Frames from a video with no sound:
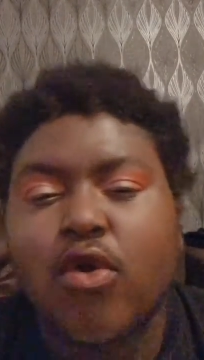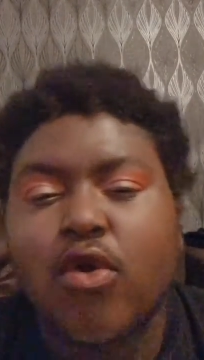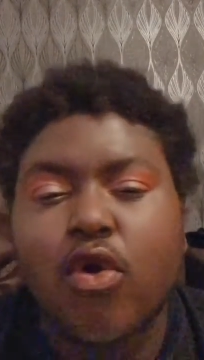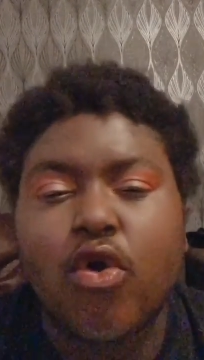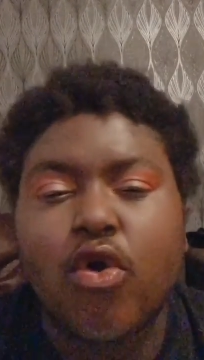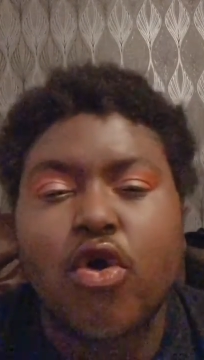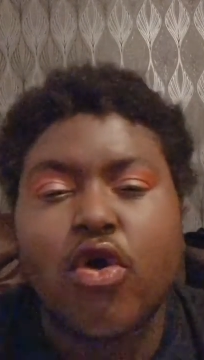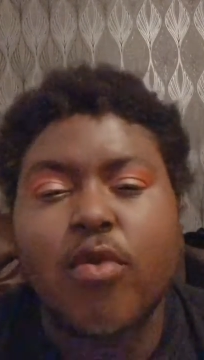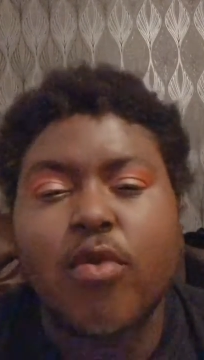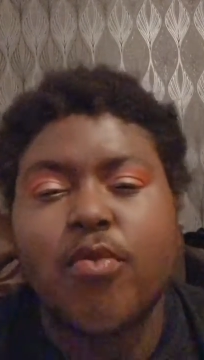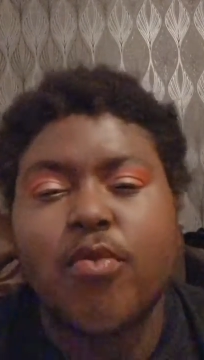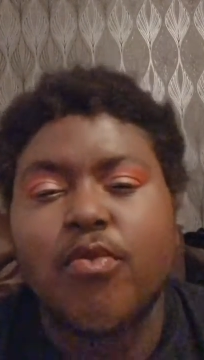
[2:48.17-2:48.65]

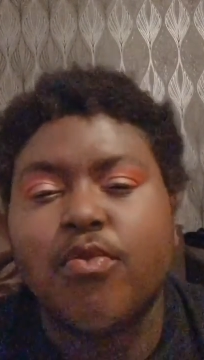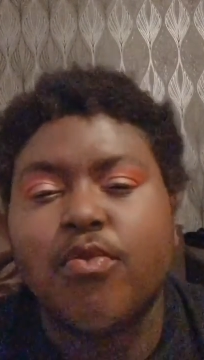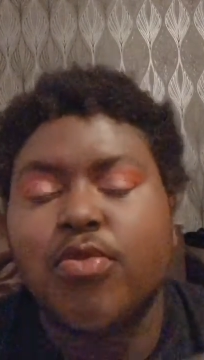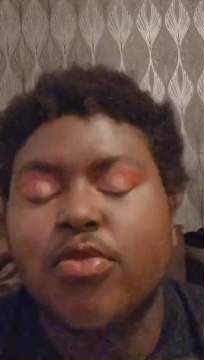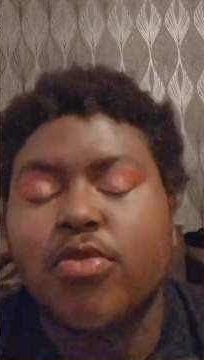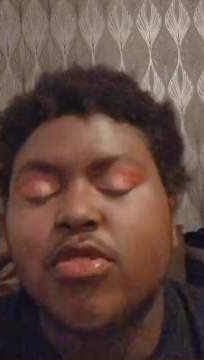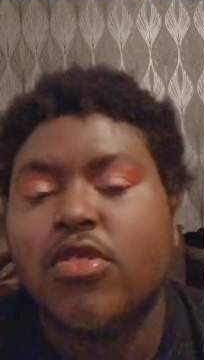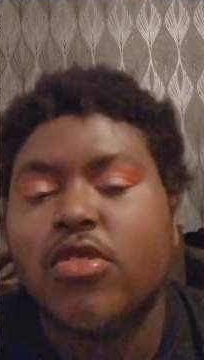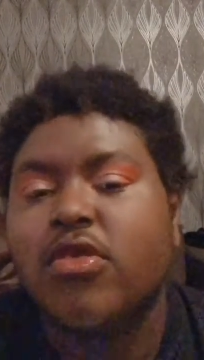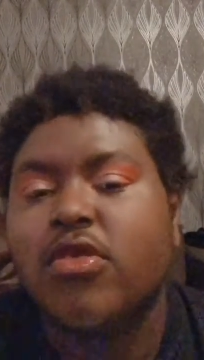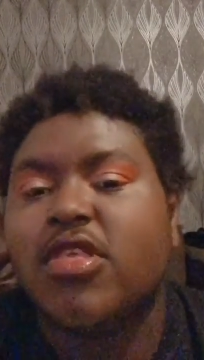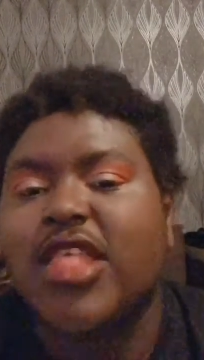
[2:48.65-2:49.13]
autumn
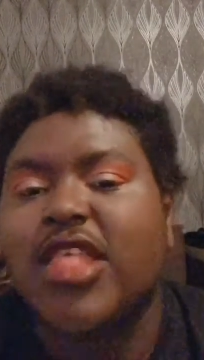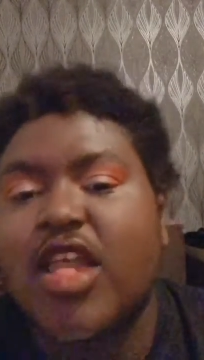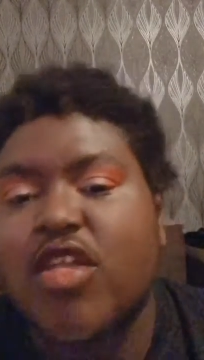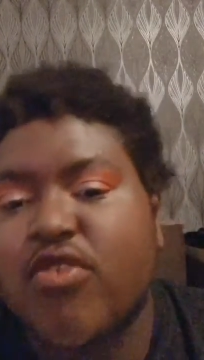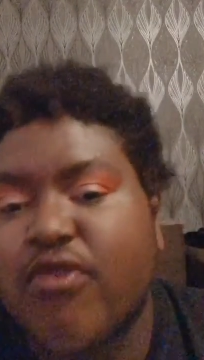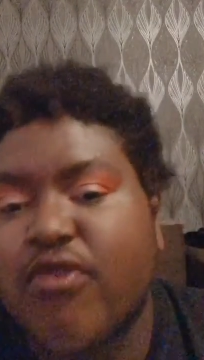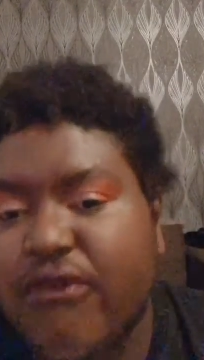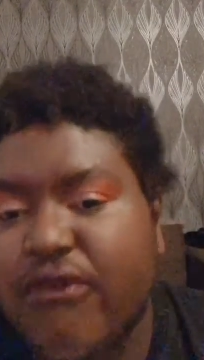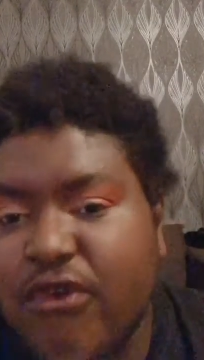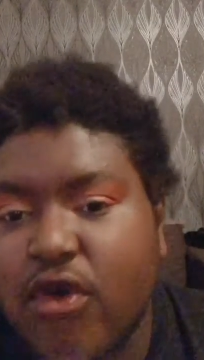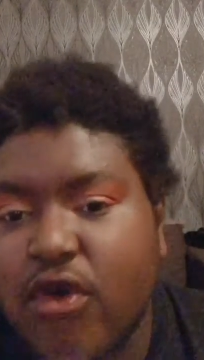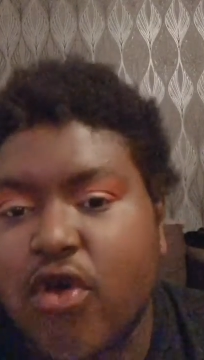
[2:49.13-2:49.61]
/
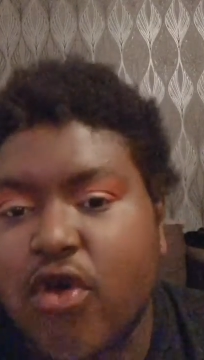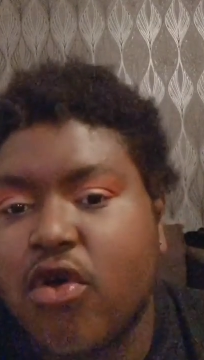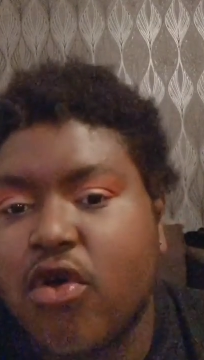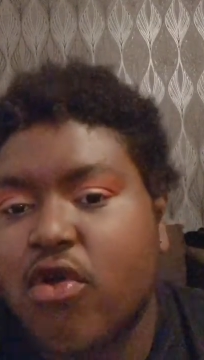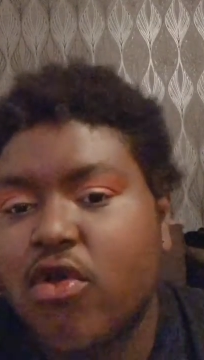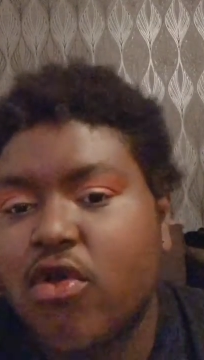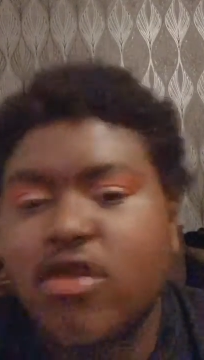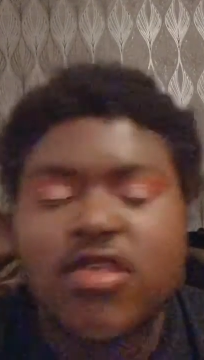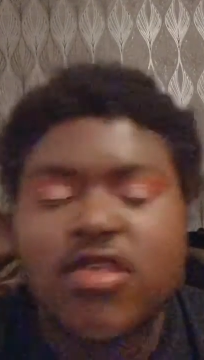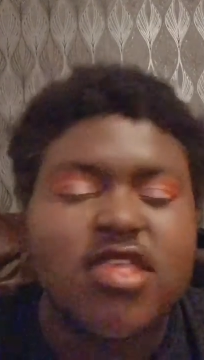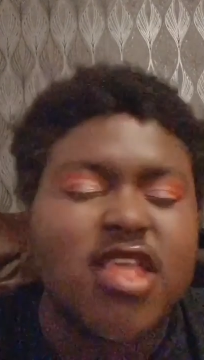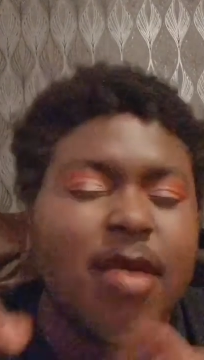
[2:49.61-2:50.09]

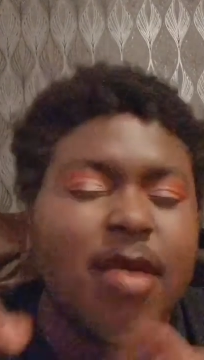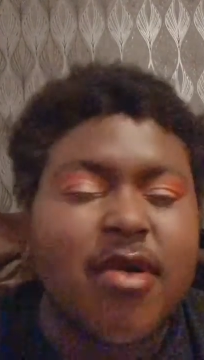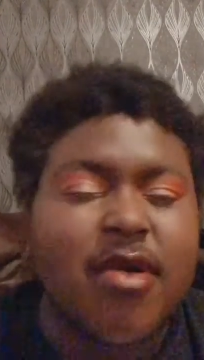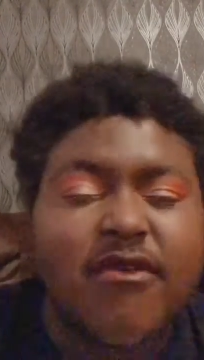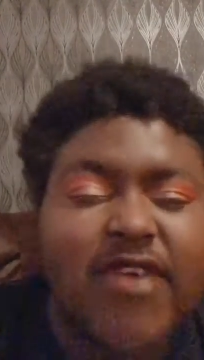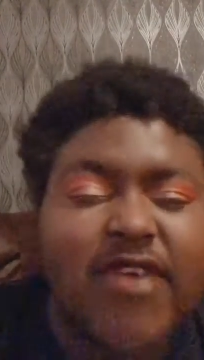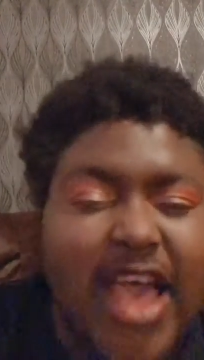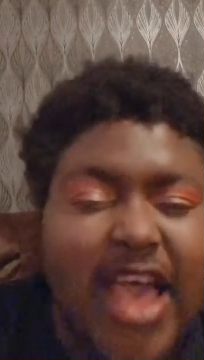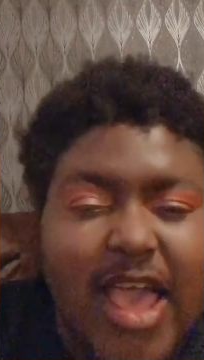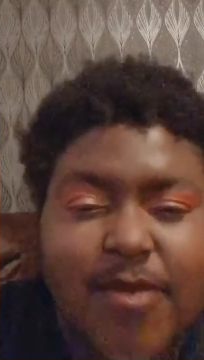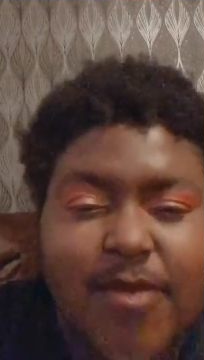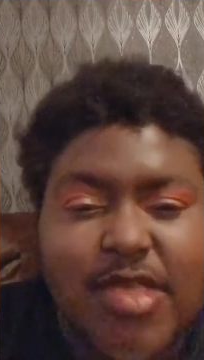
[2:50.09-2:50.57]
fall, summer
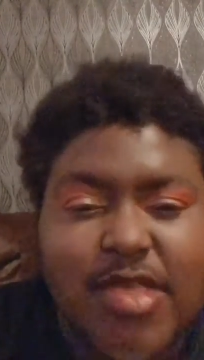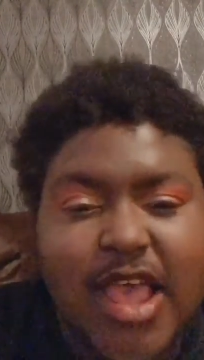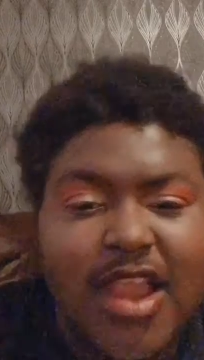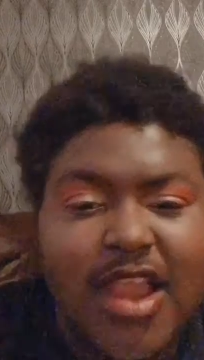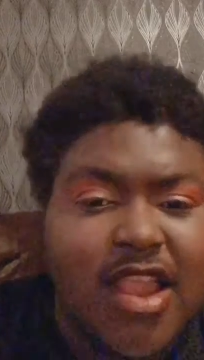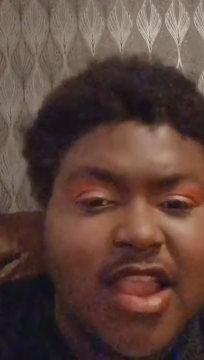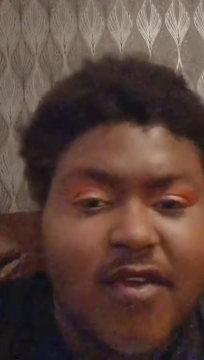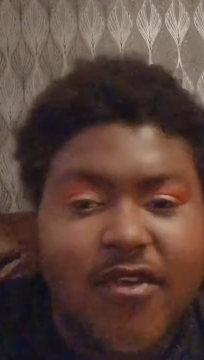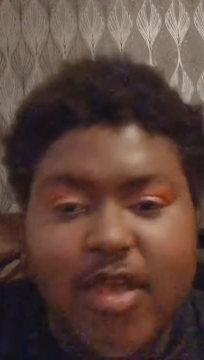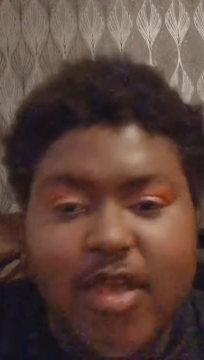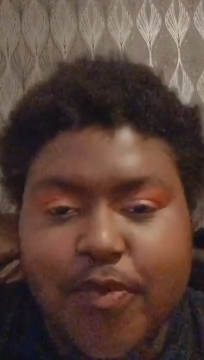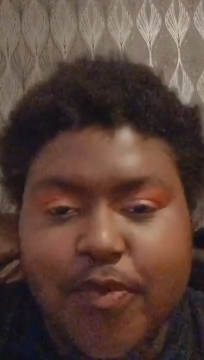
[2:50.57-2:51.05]
vibes. I
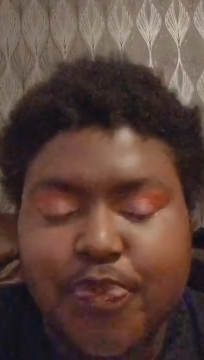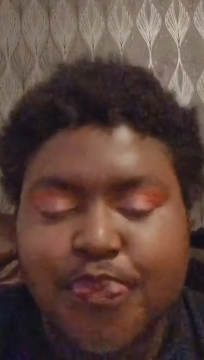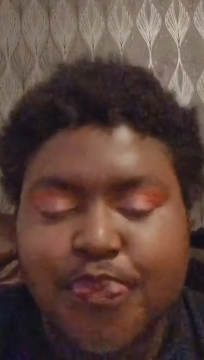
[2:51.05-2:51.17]
love it.